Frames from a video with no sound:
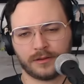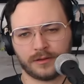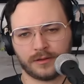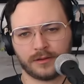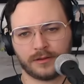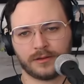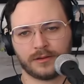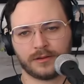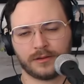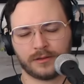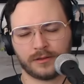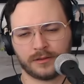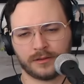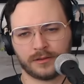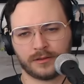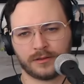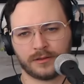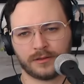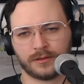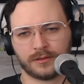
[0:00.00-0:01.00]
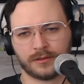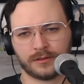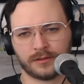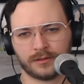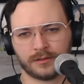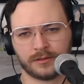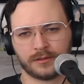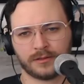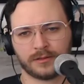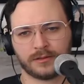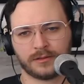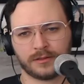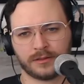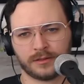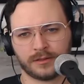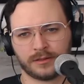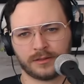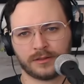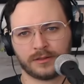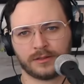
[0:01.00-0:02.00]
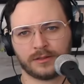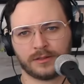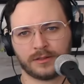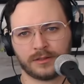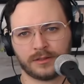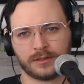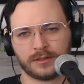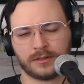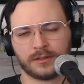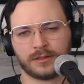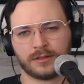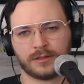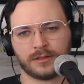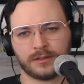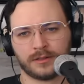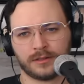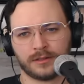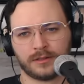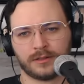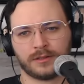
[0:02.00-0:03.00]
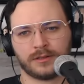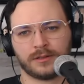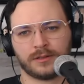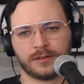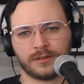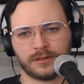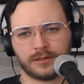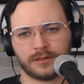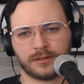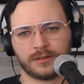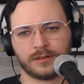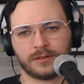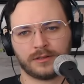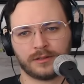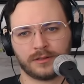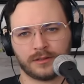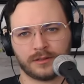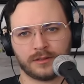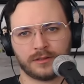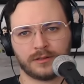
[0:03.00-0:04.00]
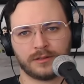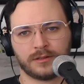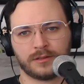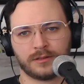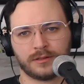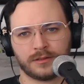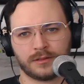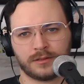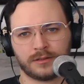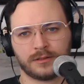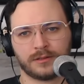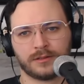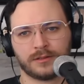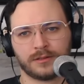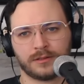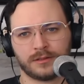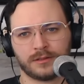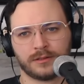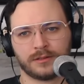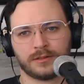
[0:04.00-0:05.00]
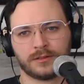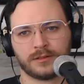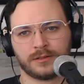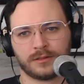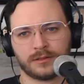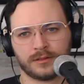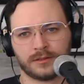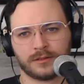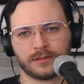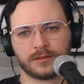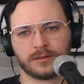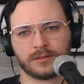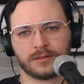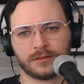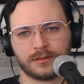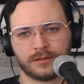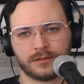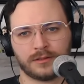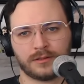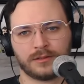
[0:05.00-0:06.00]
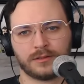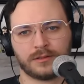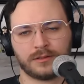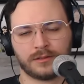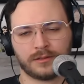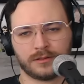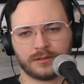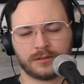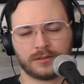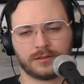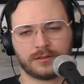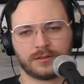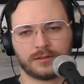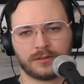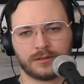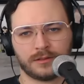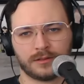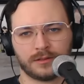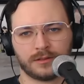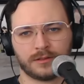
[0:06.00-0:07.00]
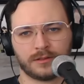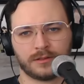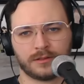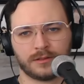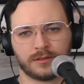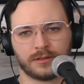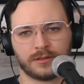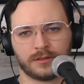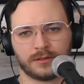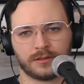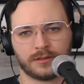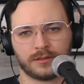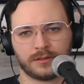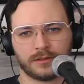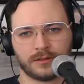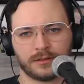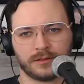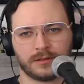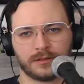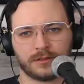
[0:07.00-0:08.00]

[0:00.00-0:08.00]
(silent)